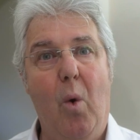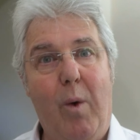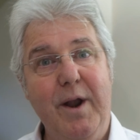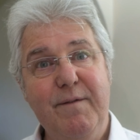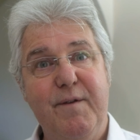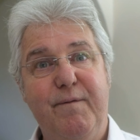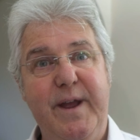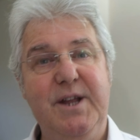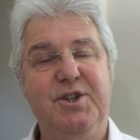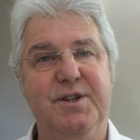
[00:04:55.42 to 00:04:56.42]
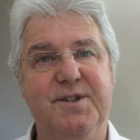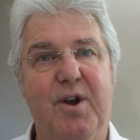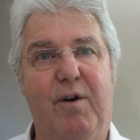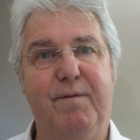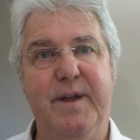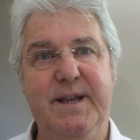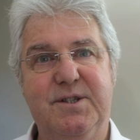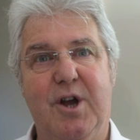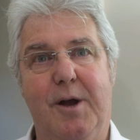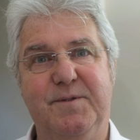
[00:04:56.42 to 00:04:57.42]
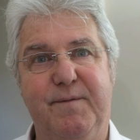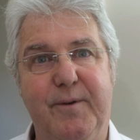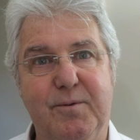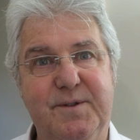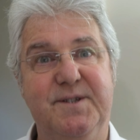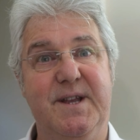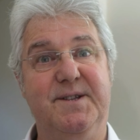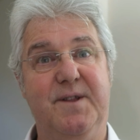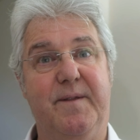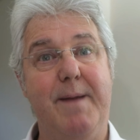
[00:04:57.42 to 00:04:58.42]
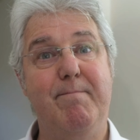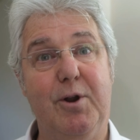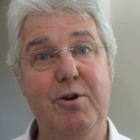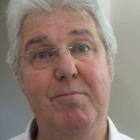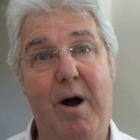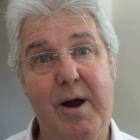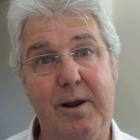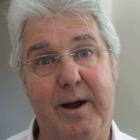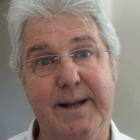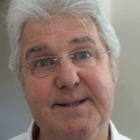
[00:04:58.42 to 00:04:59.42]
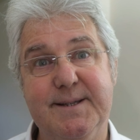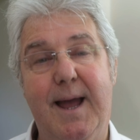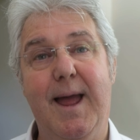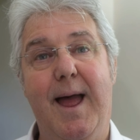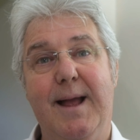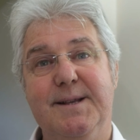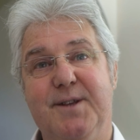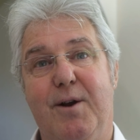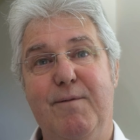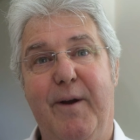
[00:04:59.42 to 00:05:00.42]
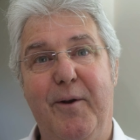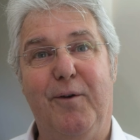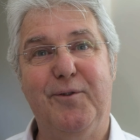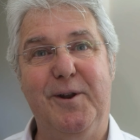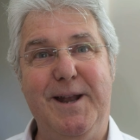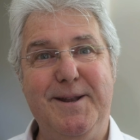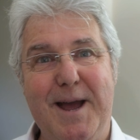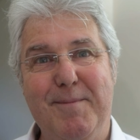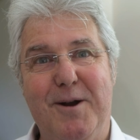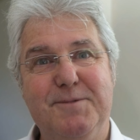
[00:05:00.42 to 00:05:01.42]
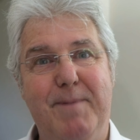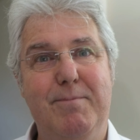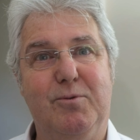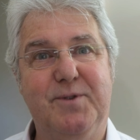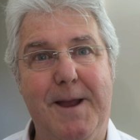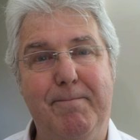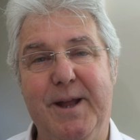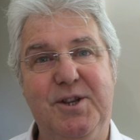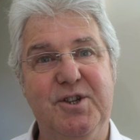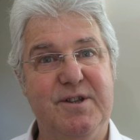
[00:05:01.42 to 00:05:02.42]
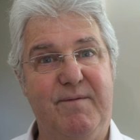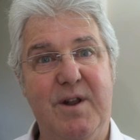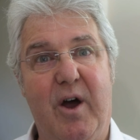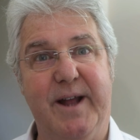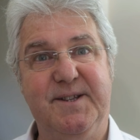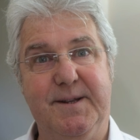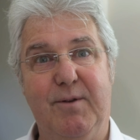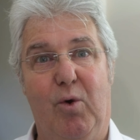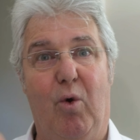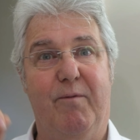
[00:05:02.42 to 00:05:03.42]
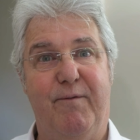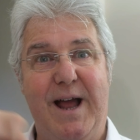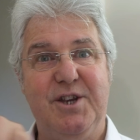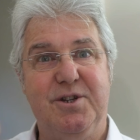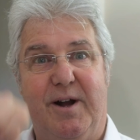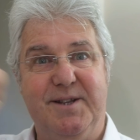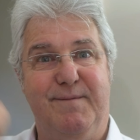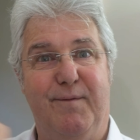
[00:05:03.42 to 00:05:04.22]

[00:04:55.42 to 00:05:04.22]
One of the features of these types of filters is that they bloom highlights. So very often in demos, people take pictures of lights or flashlights